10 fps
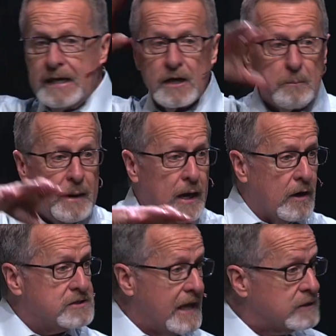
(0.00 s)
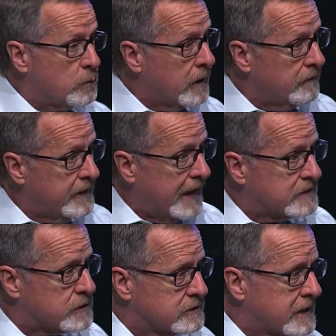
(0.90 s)
in a marriage, that's one of the
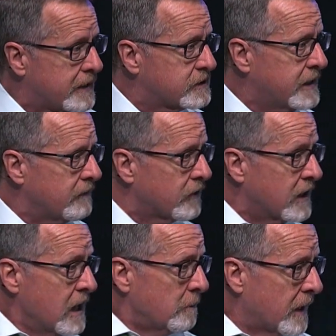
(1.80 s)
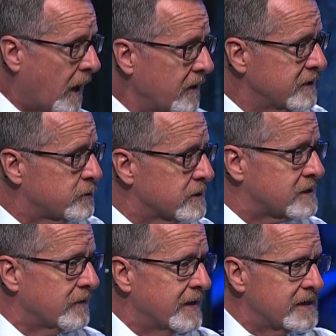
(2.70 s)
answers that is given. But our interest
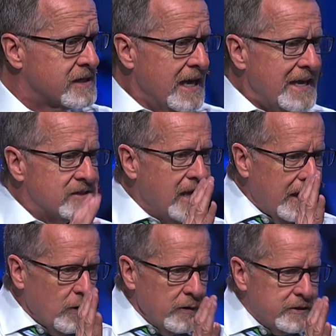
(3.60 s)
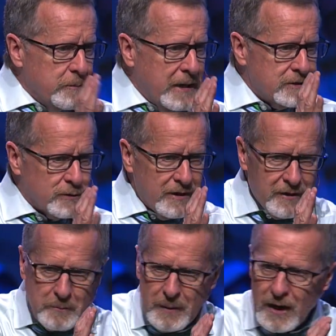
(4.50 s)
in this is not only to measure it in
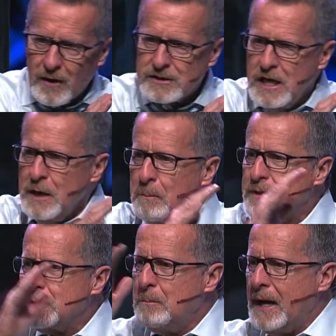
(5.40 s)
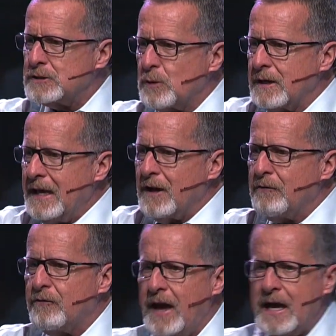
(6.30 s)
a marriage, but to measure it in a
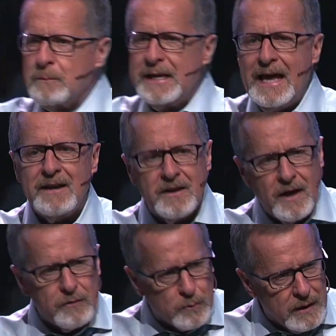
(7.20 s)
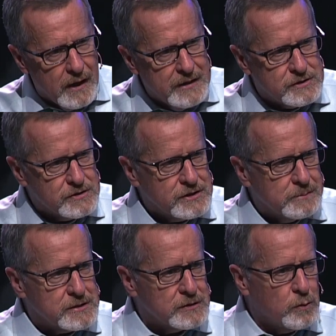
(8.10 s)
family and in other
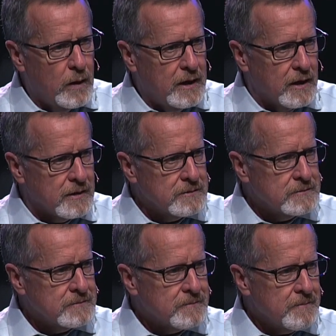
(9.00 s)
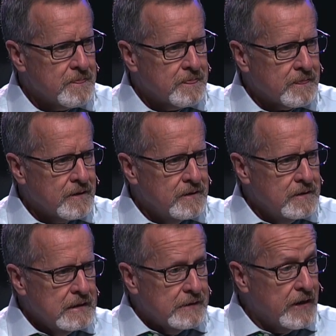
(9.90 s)
relationships as well.
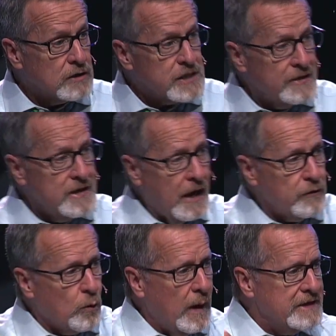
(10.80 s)
There's another way